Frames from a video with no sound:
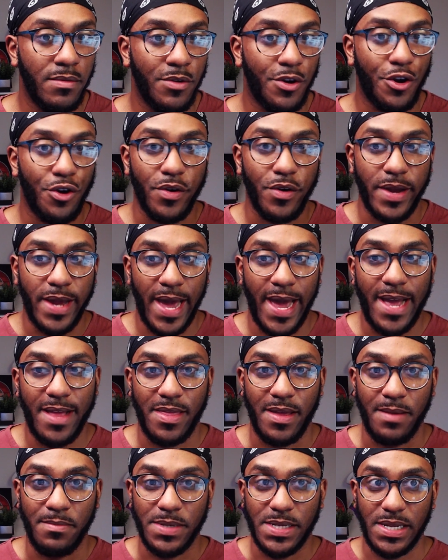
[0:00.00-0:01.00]
create
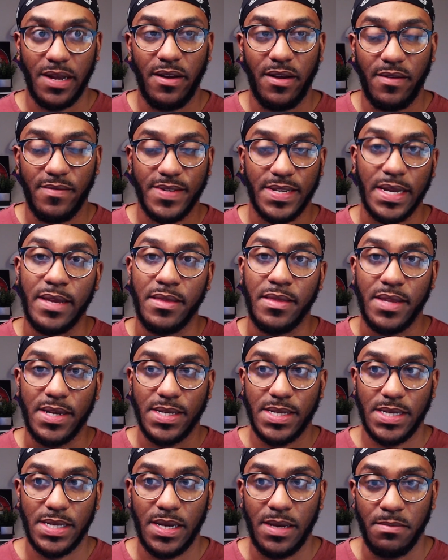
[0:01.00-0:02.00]
themselves in The
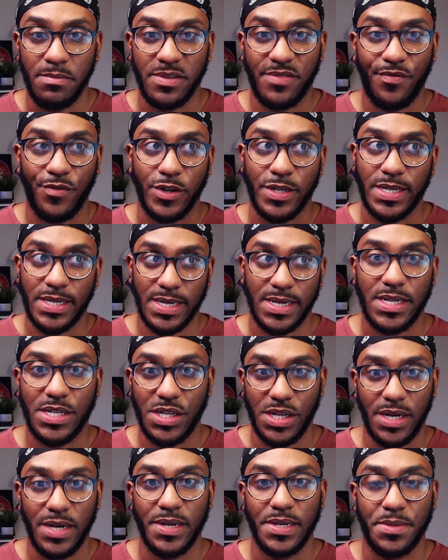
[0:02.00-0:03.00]
Sims for 6
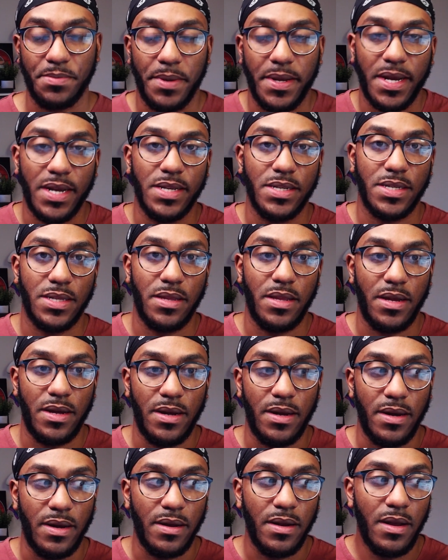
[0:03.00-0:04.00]
years because
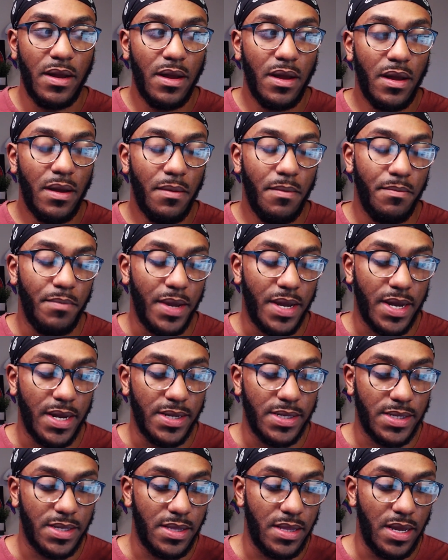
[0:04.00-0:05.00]
the
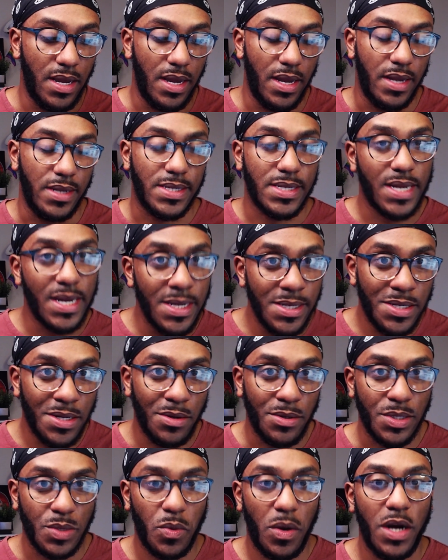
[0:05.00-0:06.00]
skin tone
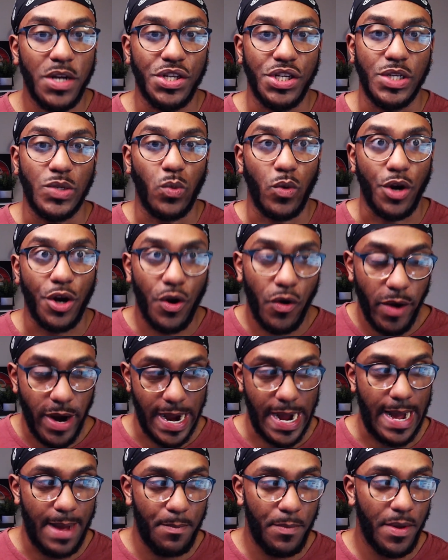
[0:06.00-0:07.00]
swatches were
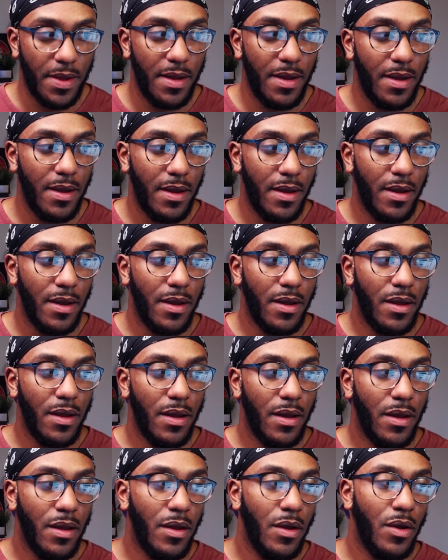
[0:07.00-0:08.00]
crap.
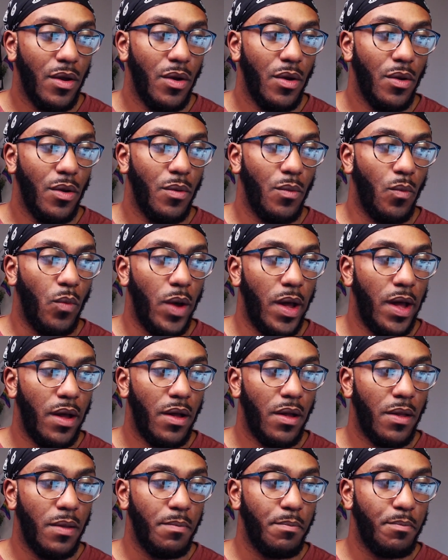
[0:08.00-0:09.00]

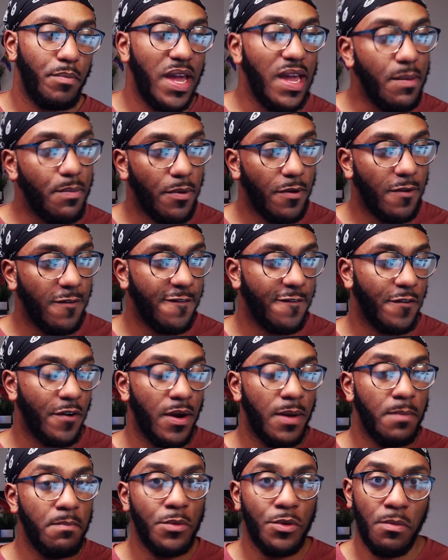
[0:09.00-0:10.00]
Well, people
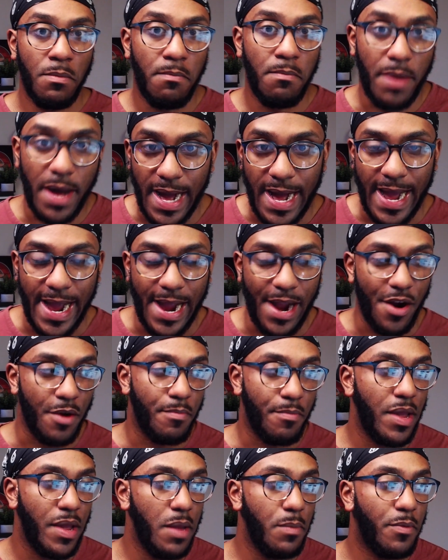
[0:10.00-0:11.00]
from Mumbai or
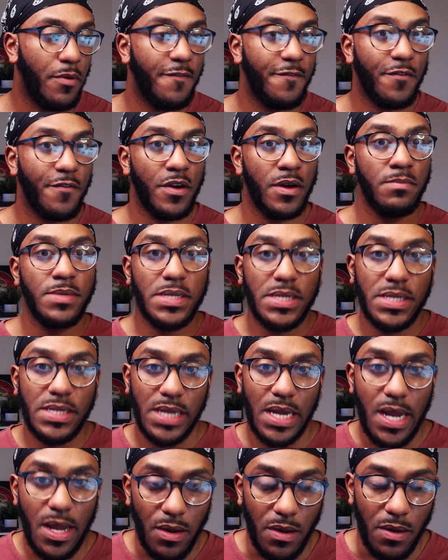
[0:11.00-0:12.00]
people from
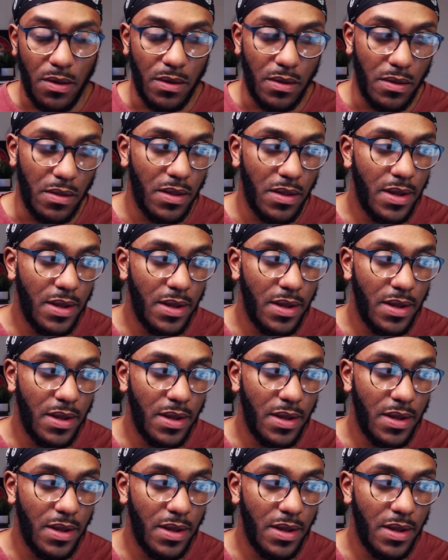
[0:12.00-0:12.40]
Seoul